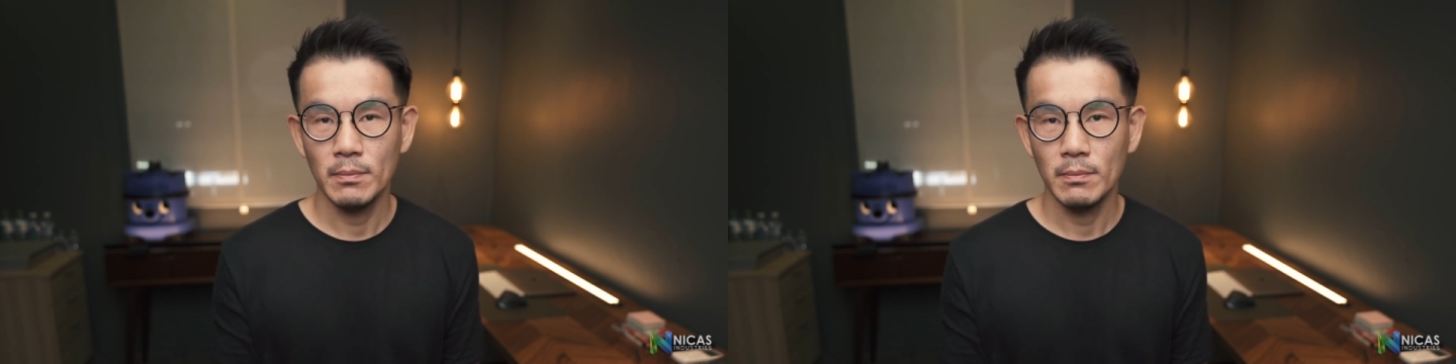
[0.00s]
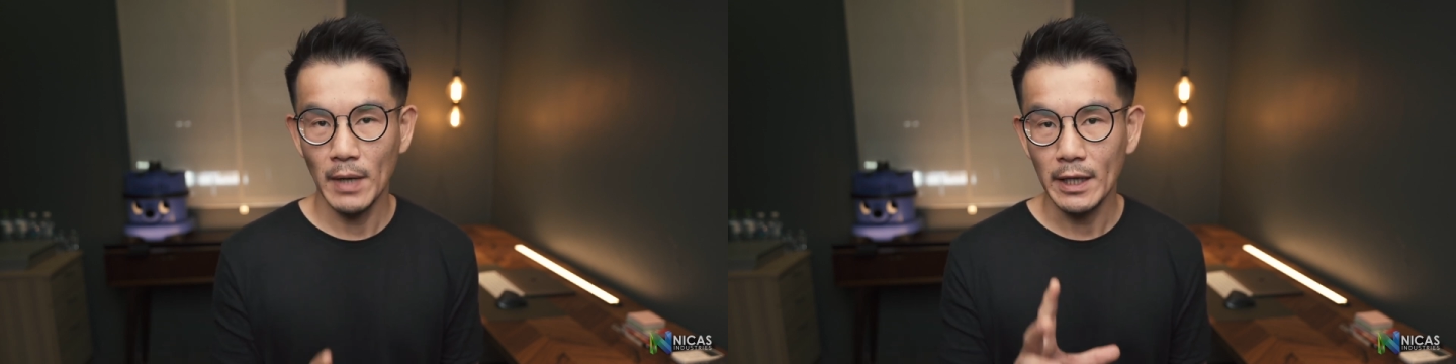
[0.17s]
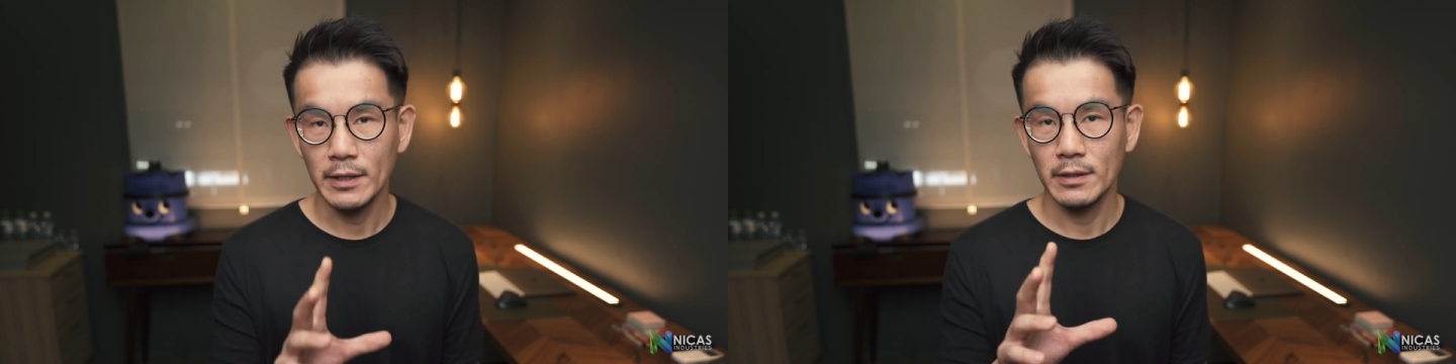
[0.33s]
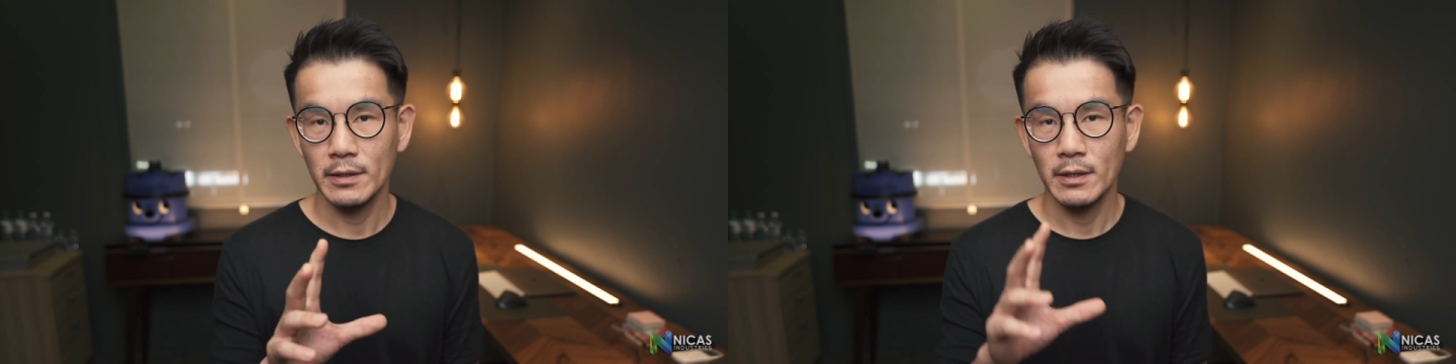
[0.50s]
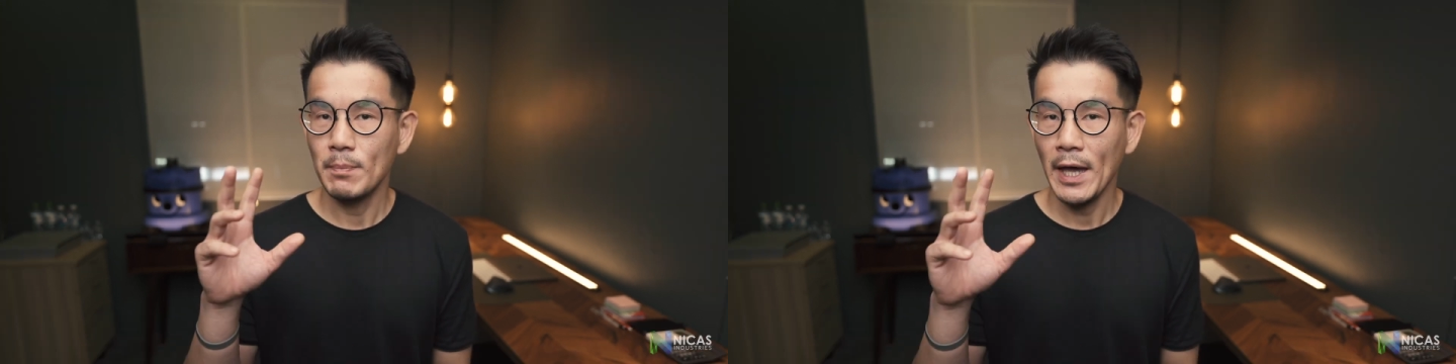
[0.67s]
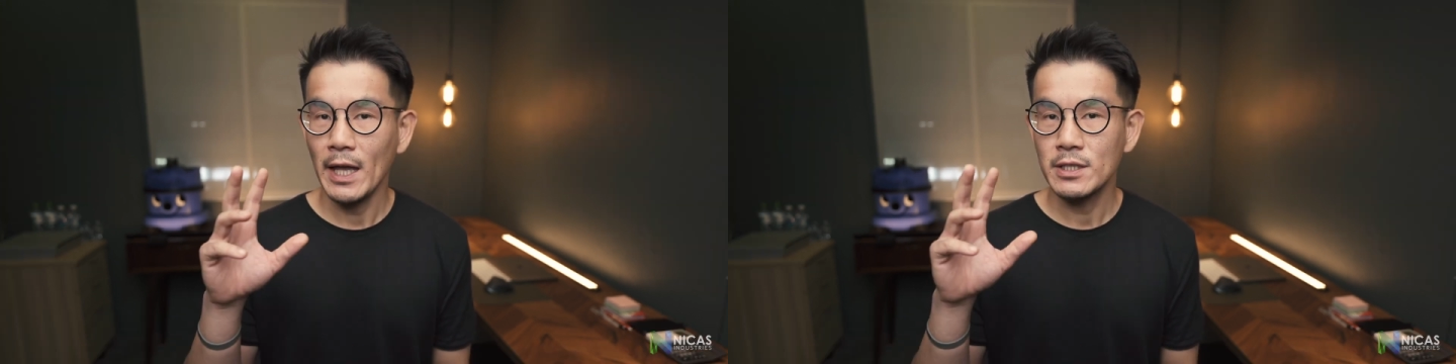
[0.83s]
But
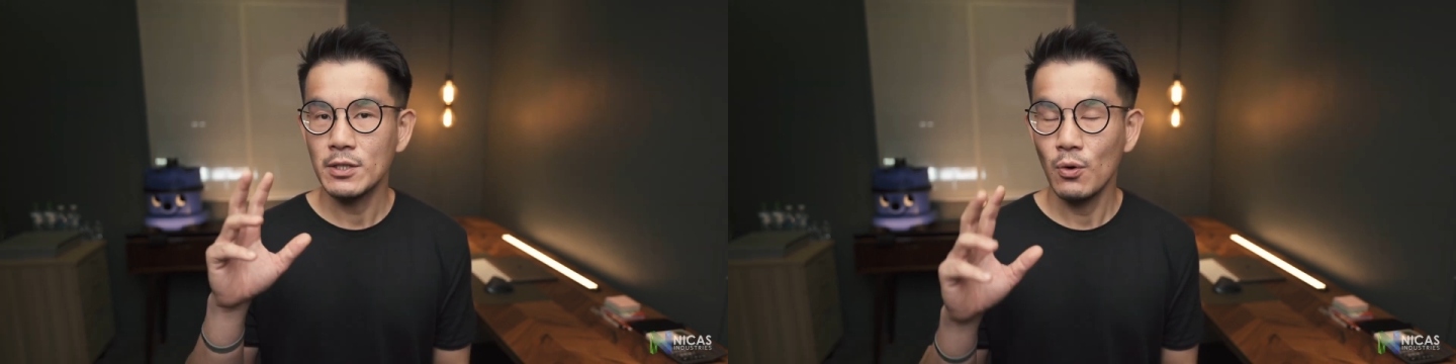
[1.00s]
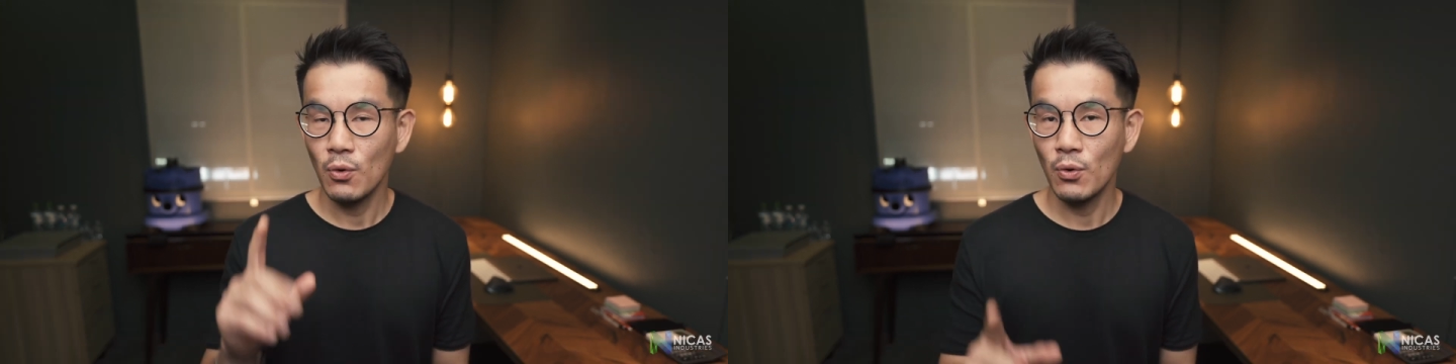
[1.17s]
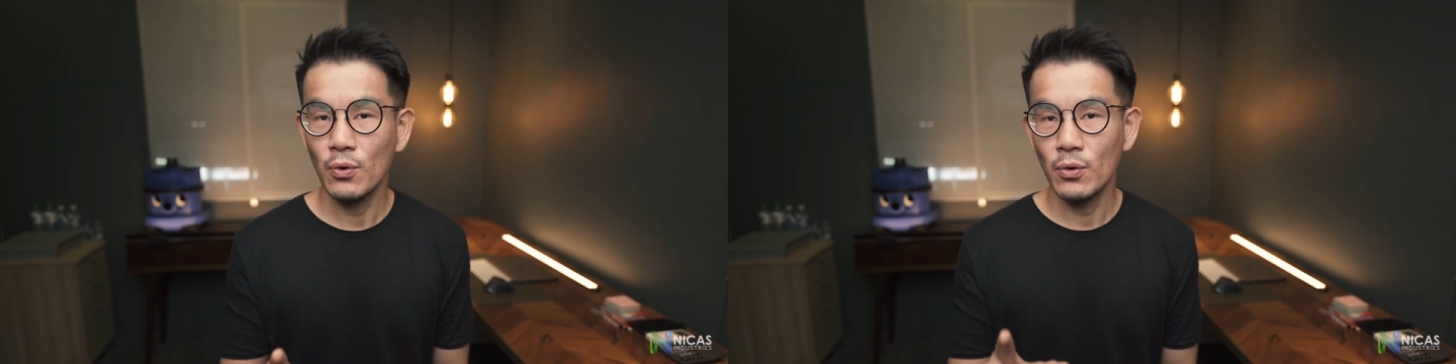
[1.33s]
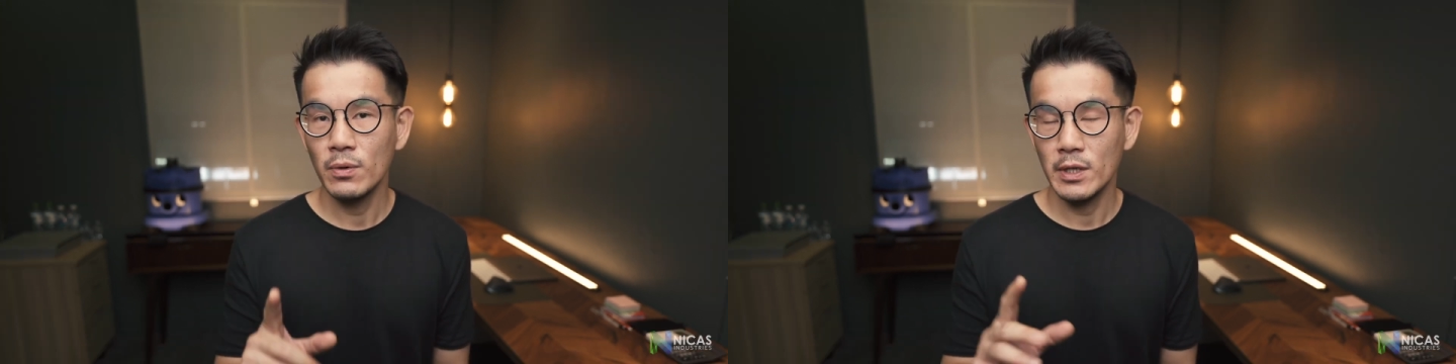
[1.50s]
depends who